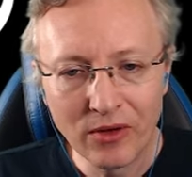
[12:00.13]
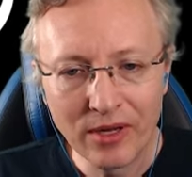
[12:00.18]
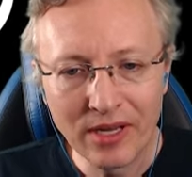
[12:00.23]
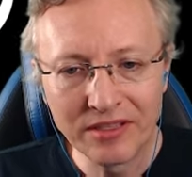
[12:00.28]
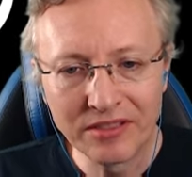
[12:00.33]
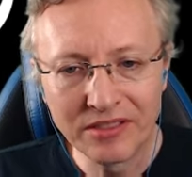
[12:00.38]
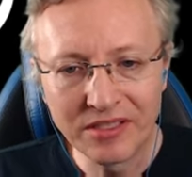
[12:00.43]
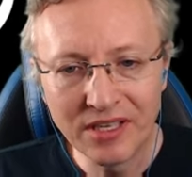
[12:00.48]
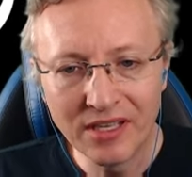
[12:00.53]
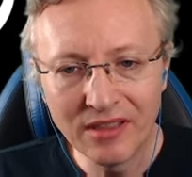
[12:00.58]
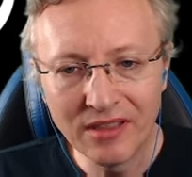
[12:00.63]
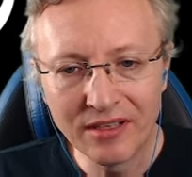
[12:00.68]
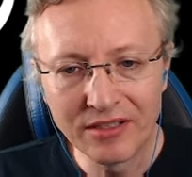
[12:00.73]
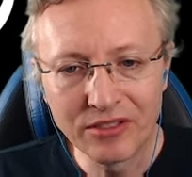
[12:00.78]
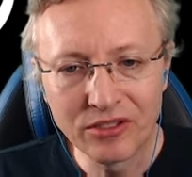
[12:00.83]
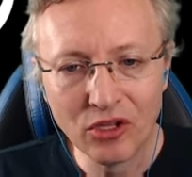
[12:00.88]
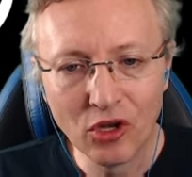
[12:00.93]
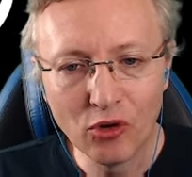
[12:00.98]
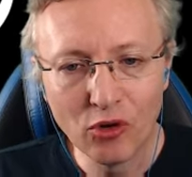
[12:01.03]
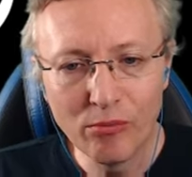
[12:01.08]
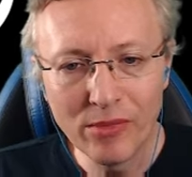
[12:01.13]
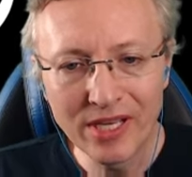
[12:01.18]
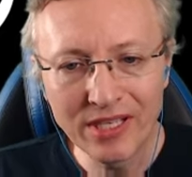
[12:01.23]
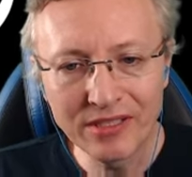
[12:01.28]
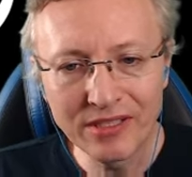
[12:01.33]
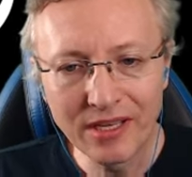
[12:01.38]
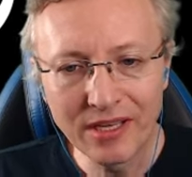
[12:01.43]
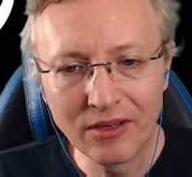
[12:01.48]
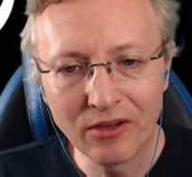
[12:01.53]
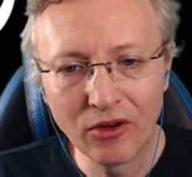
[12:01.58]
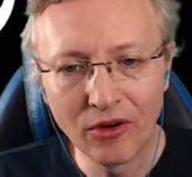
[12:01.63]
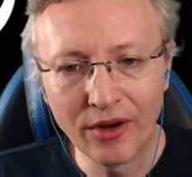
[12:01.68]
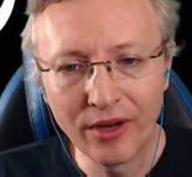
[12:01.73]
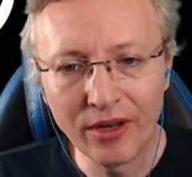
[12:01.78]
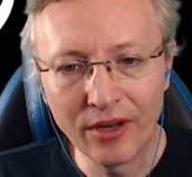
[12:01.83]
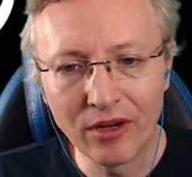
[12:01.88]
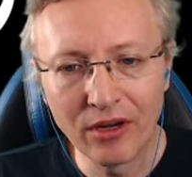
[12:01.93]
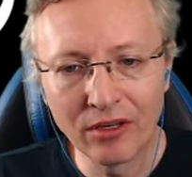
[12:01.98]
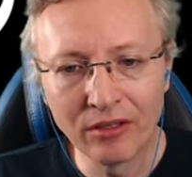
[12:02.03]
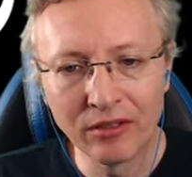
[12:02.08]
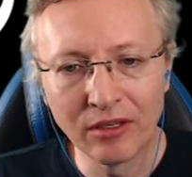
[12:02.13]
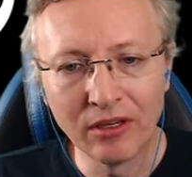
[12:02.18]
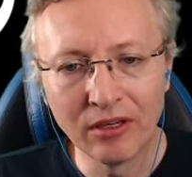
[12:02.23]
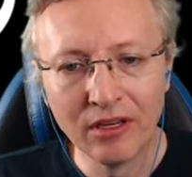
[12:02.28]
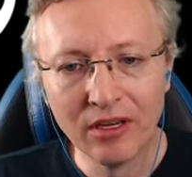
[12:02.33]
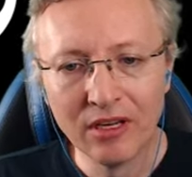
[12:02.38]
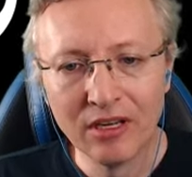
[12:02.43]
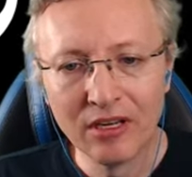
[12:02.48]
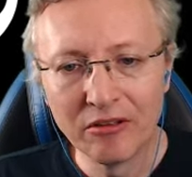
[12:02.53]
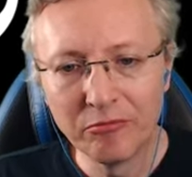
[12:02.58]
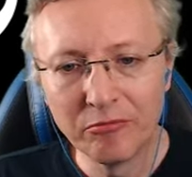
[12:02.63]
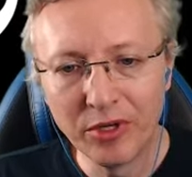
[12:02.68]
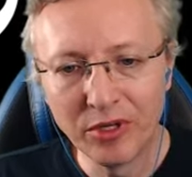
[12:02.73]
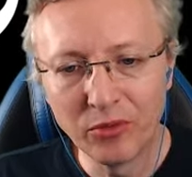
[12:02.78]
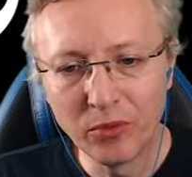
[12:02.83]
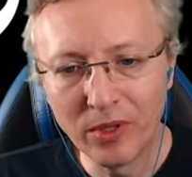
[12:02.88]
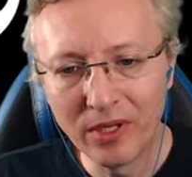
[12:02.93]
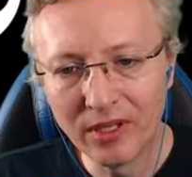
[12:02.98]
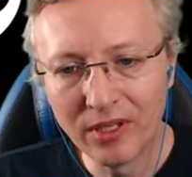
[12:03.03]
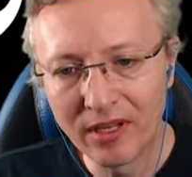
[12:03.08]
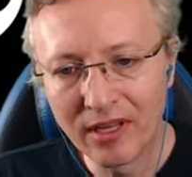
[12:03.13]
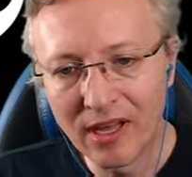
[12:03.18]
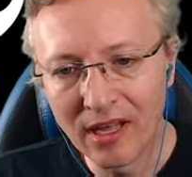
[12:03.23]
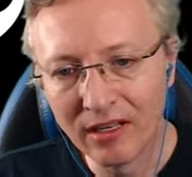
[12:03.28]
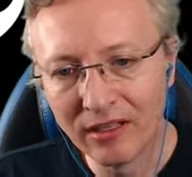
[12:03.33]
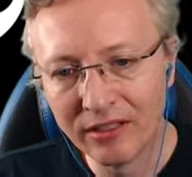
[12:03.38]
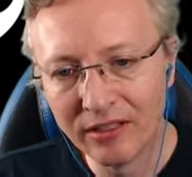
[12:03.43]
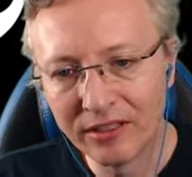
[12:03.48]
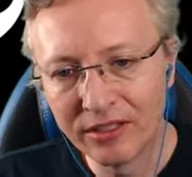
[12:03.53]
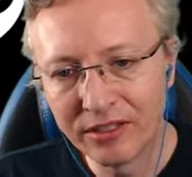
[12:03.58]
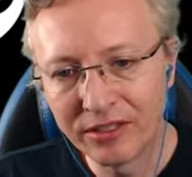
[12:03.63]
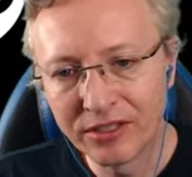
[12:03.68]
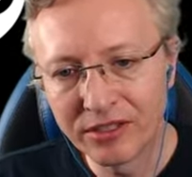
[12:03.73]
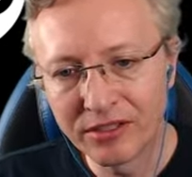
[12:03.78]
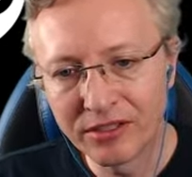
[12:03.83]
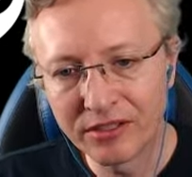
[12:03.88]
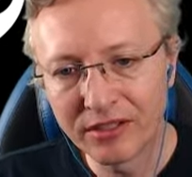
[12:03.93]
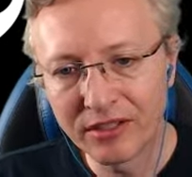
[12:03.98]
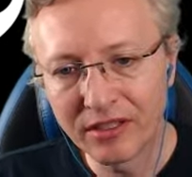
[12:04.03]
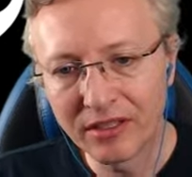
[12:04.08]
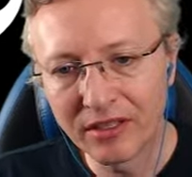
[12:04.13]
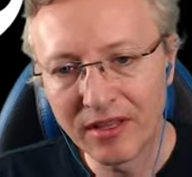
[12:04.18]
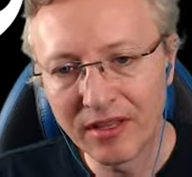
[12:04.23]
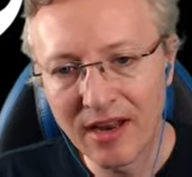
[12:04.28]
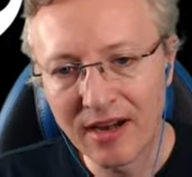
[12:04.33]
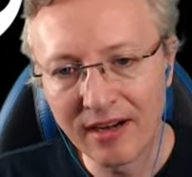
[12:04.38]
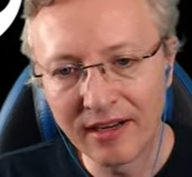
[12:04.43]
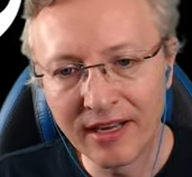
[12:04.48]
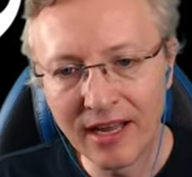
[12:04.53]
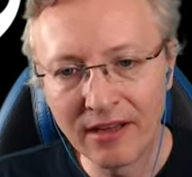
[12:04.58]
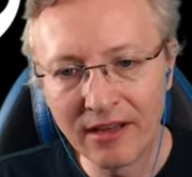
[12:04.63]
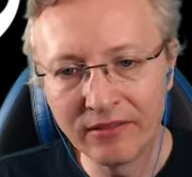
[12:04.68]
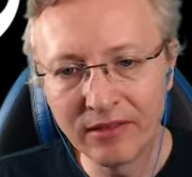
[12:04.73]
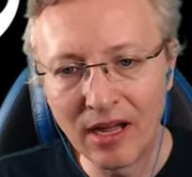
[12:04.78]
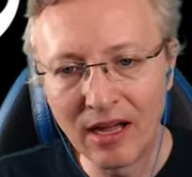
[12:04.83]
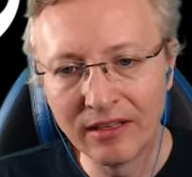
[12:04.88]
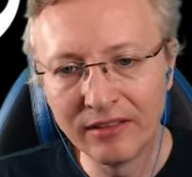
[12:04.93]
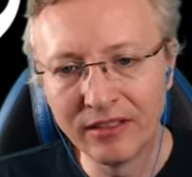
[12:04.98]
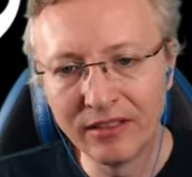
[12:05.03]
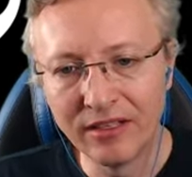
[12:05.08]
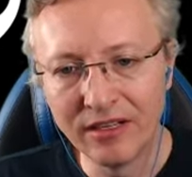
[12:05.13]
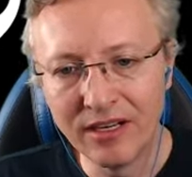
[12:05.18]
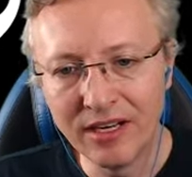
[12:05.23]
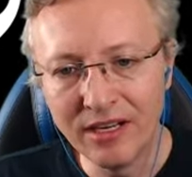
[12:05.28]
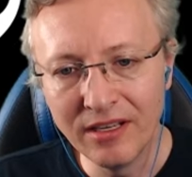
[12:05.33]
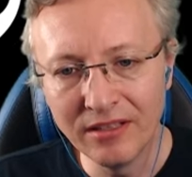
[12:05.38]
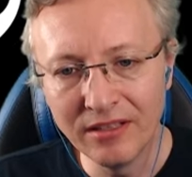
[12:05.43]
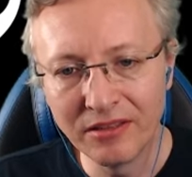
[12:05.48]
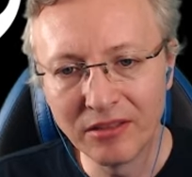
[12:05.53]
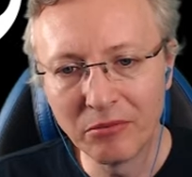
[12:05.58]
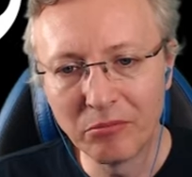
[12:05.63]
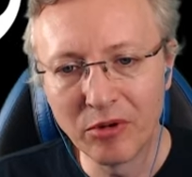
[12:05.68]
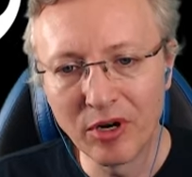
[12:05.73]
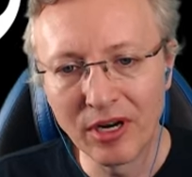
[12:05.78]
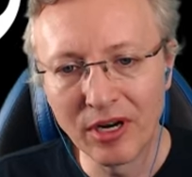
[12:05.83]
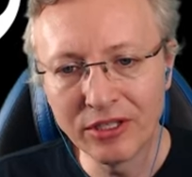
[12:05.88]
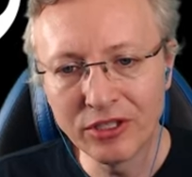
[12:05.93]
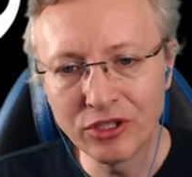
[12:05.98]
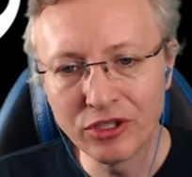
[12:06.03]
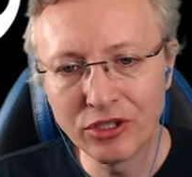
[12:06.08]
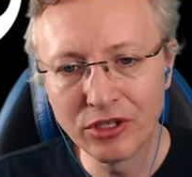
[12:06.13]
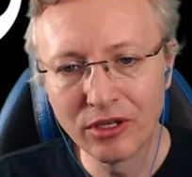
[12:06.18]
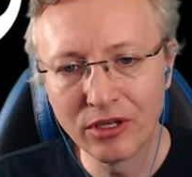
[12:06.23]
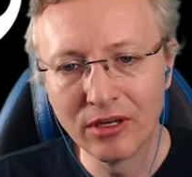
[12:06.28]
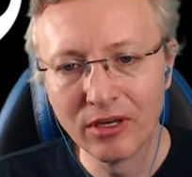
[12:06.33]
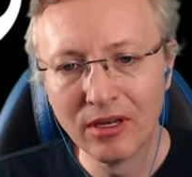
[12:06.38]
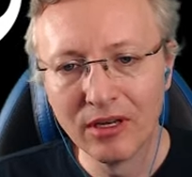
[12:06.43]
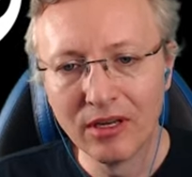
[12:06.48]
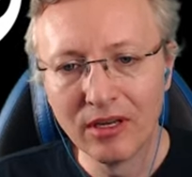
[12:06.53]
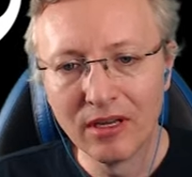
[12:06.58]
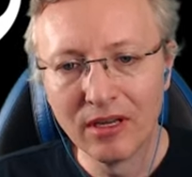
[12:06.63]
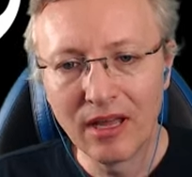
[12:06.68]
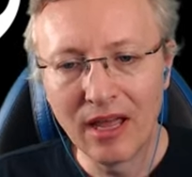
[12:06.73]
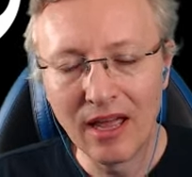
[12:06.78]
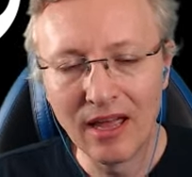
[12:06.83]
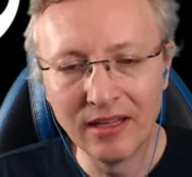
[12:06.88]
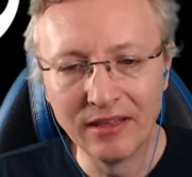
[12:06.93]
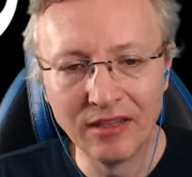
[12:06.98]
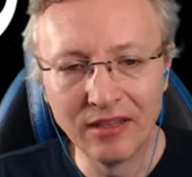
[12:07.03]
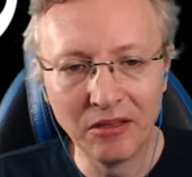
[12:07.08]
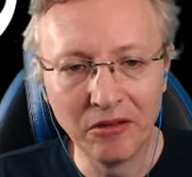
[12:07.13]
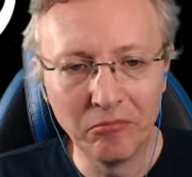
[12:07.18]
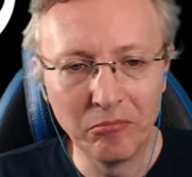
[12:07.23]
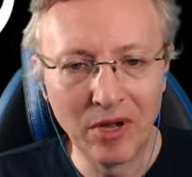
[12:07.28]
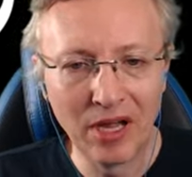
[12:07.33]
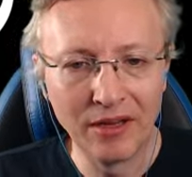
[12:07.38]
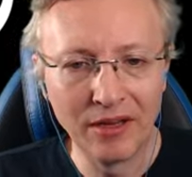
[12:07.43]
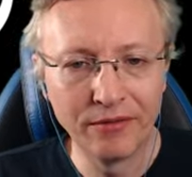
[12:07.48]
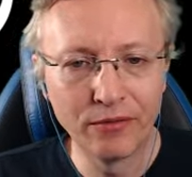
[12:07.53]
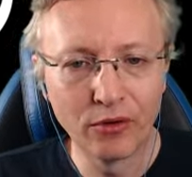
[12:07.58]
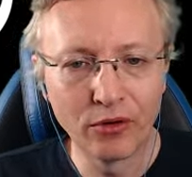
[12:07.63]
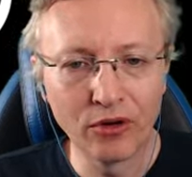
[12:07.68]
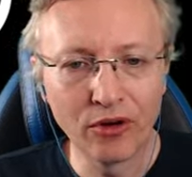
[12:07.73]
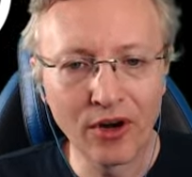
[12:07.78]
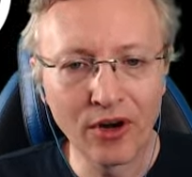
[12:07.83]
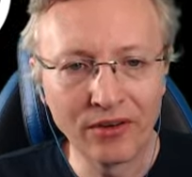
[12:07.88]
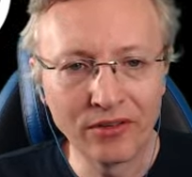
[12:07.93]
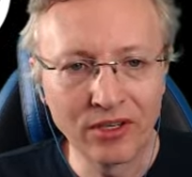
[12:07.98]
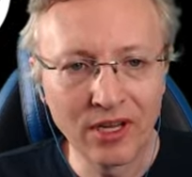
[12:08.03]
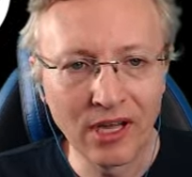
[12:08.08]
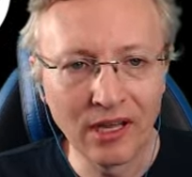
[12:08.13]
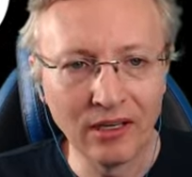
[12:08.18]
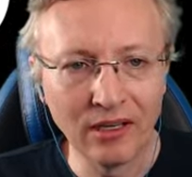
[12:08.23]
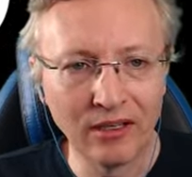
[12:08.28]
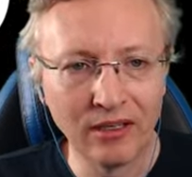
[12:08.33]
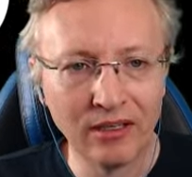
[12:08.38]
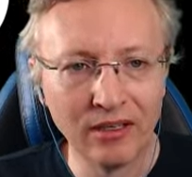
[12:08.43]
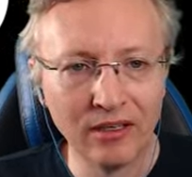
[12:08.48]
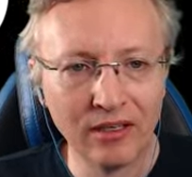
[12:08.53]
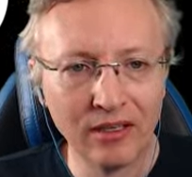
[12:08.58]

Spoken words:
can see there's no mixing going on between the colors that I have underneath the brush and my foreground color.